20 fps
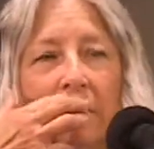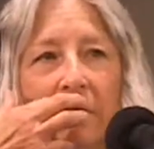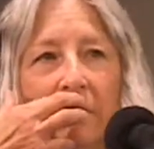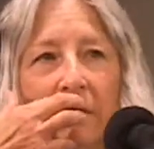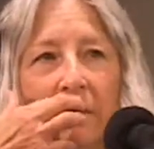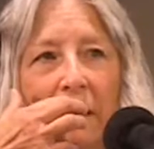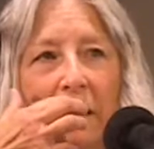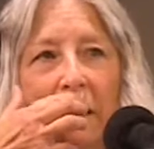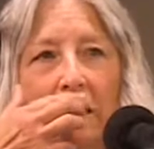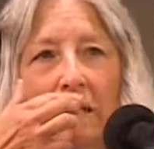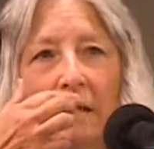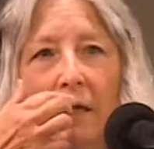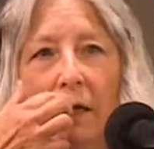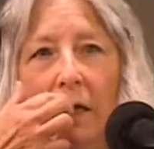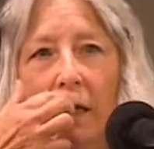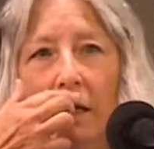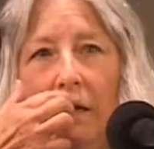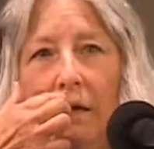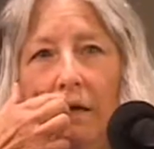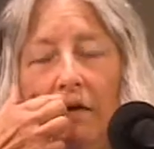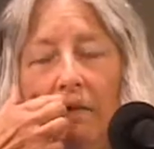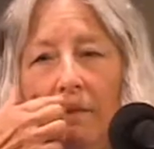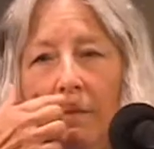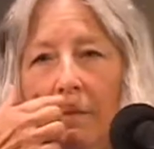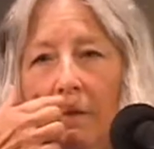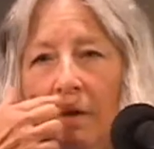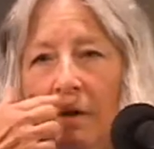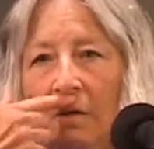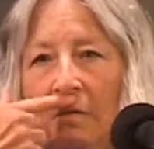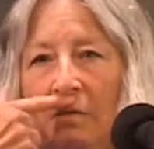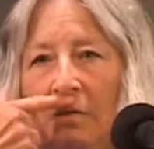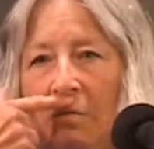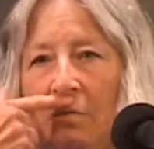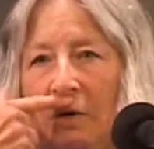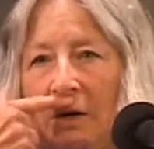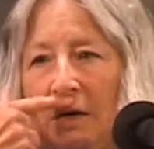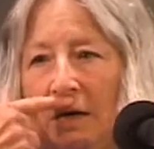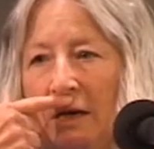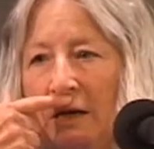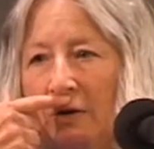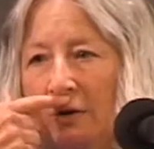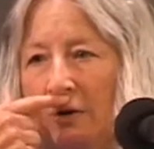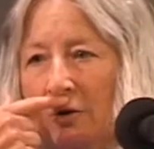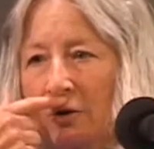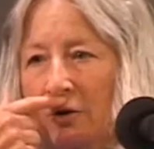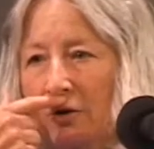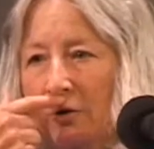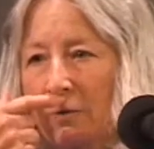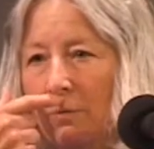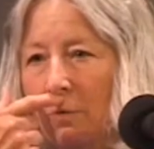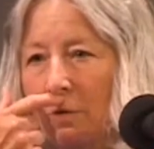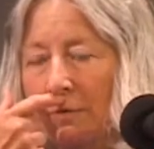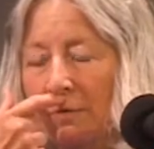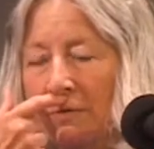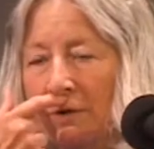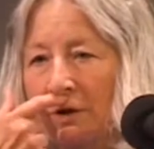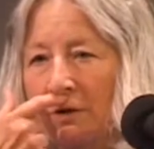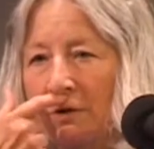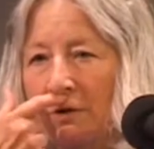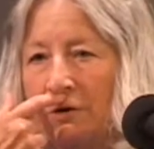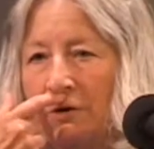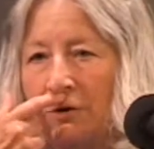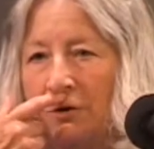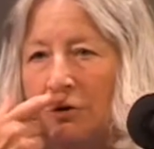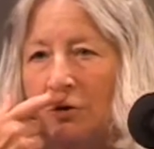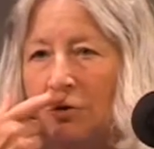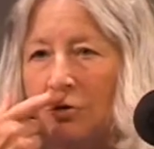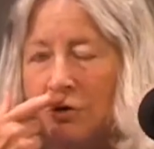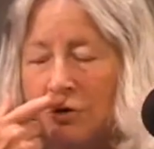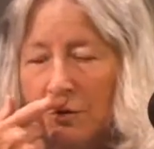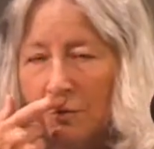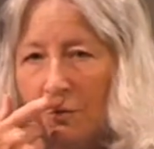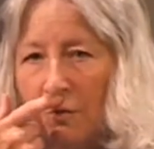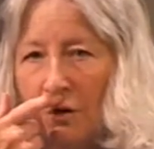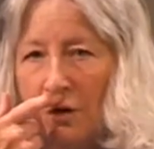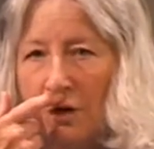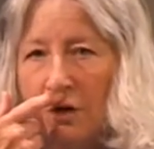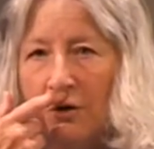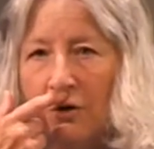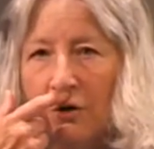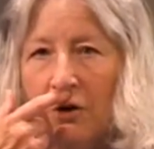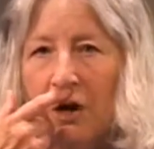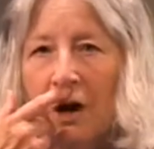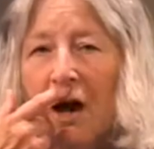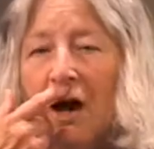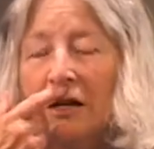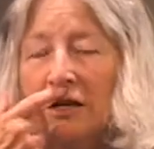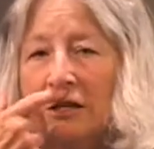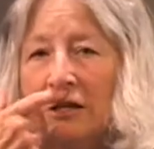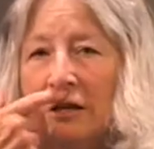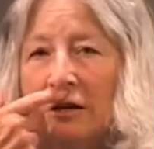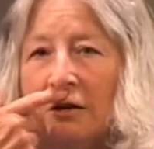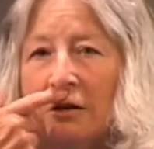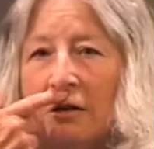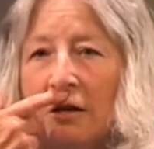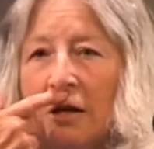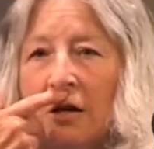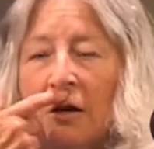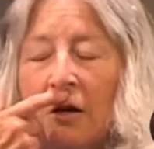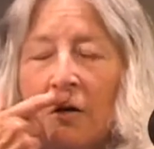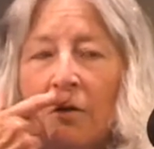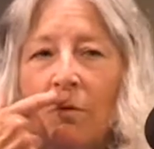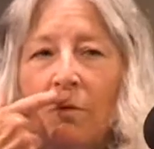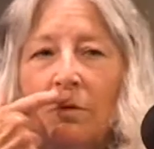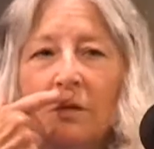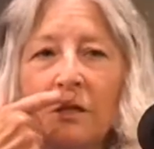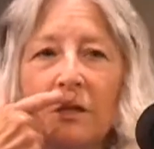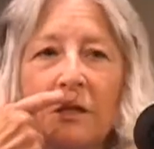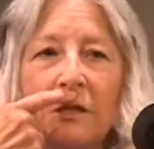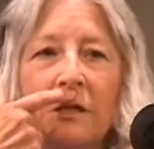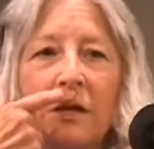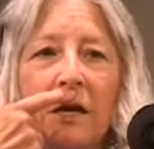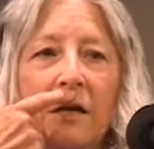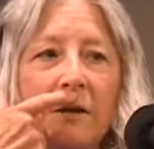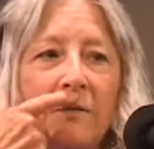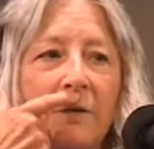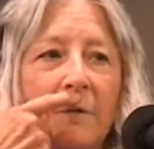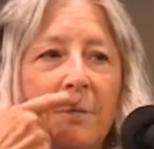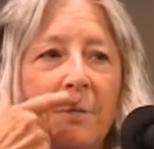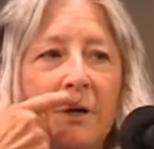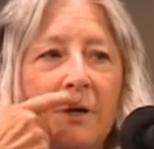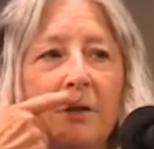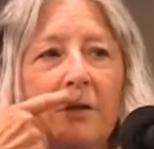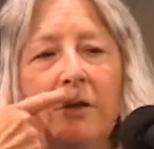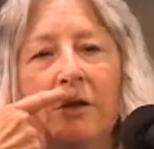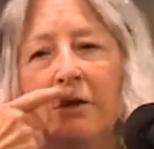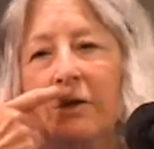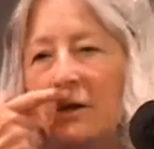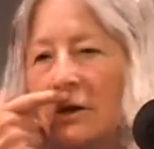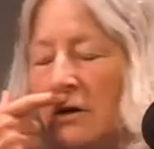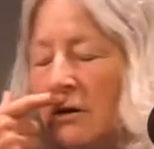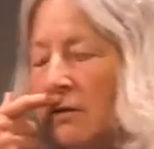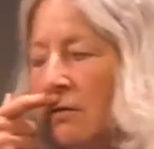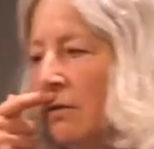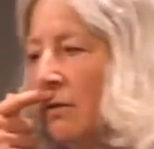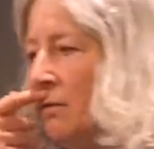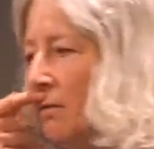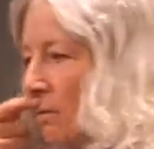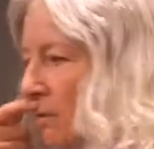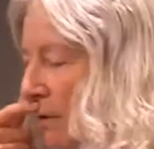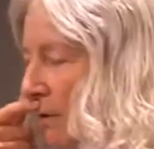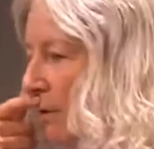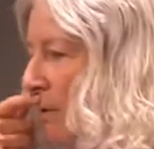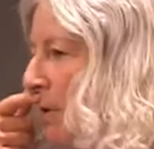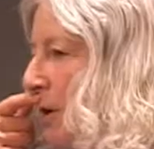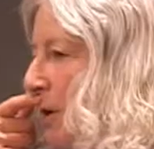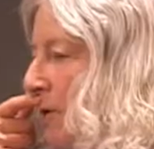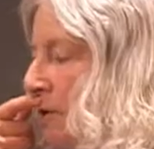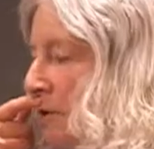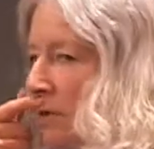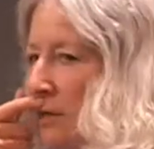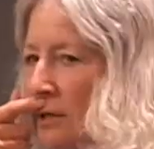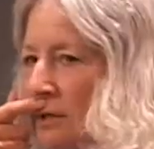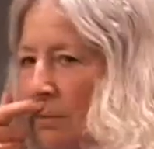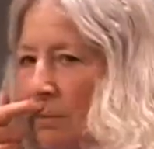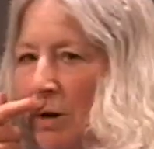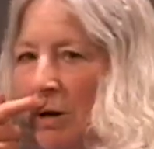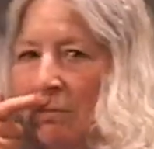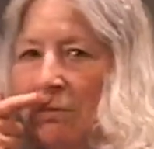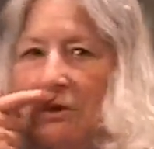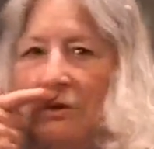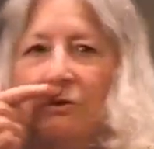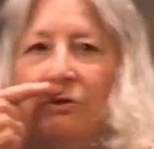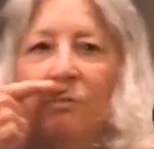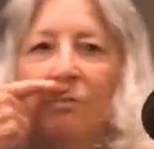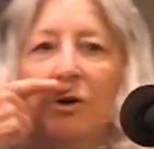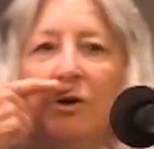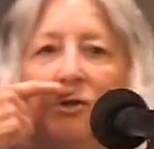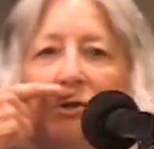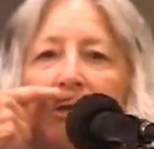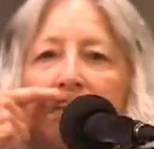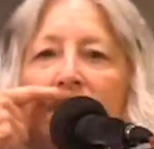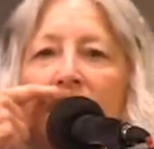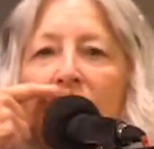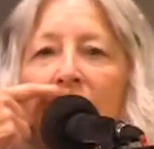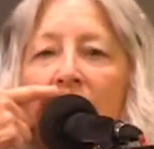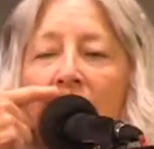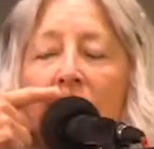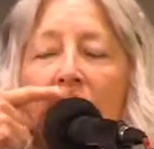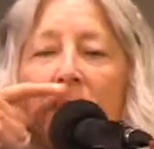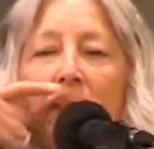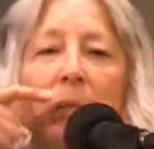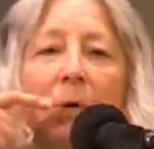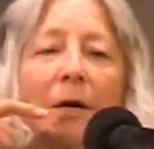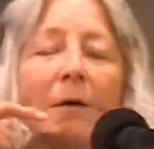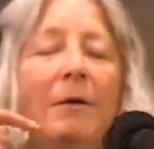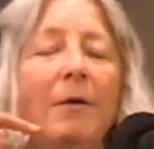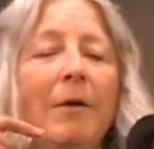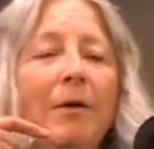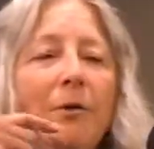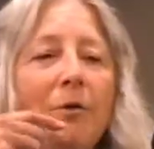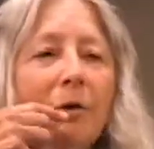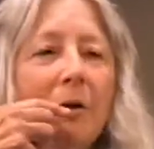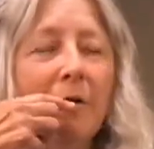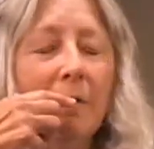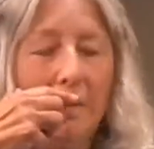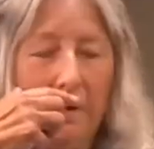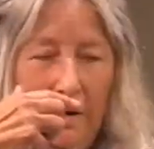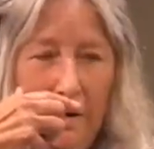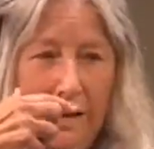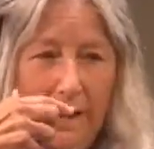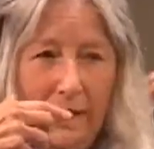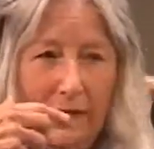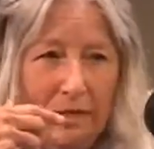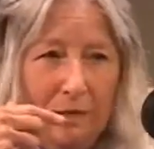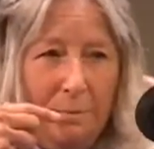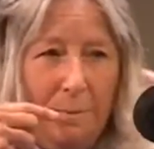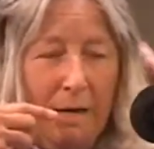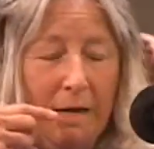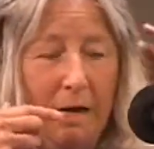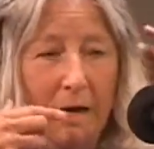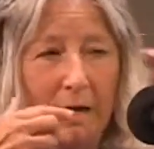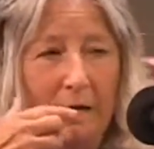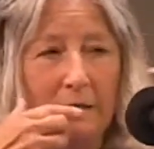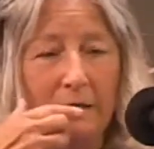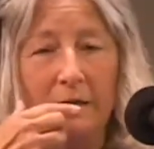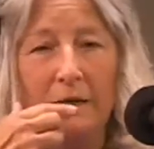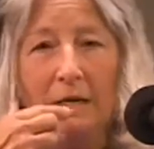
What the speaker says: They say put one finger under your nose and one on your coccyx. Well, this is kind of embarrassing. You know, you don't really want to do this in public too much. But I asked my guides, and